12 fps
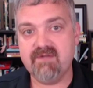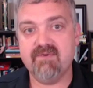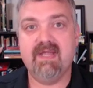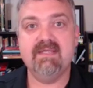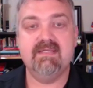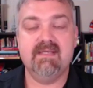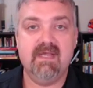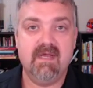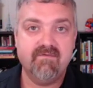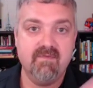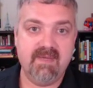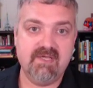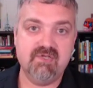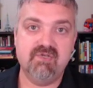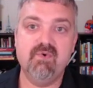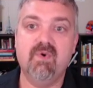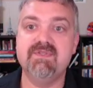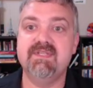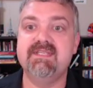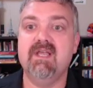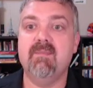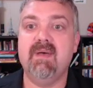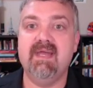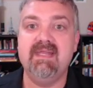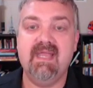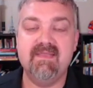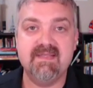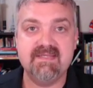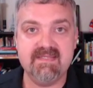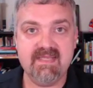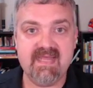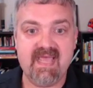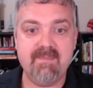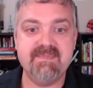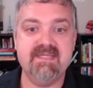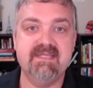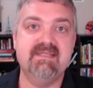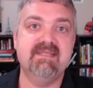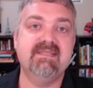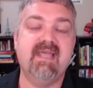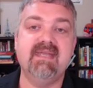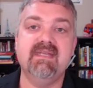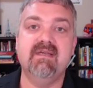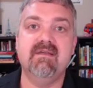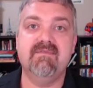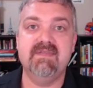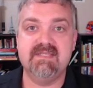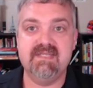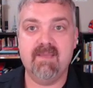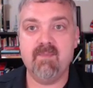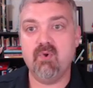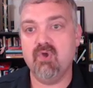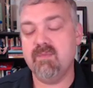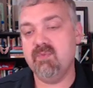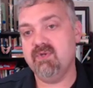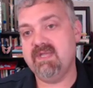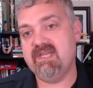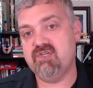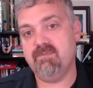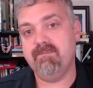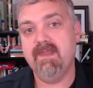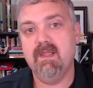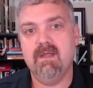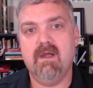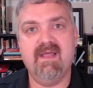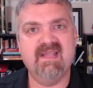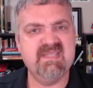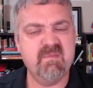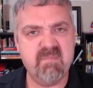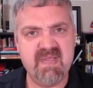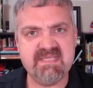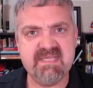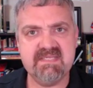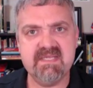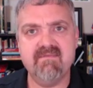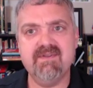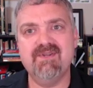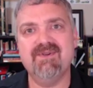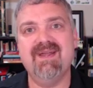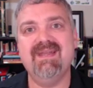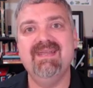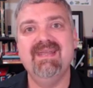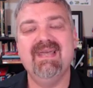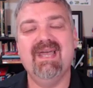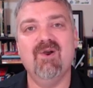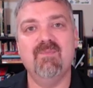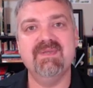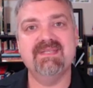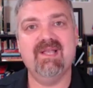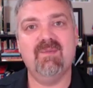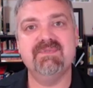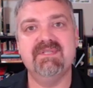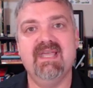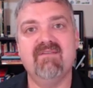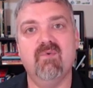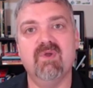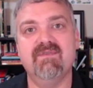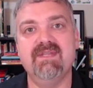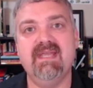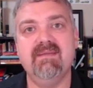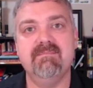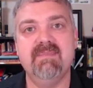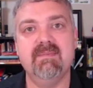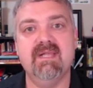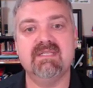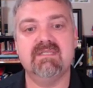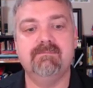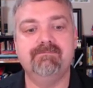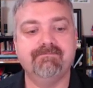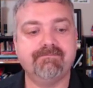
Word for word: dendrites that carry information towards the cell body, and the synapse is the site of this chemical communication. All right, that's the basics of a neuron. I hope this helps. Have a wonderful day. Be blessed.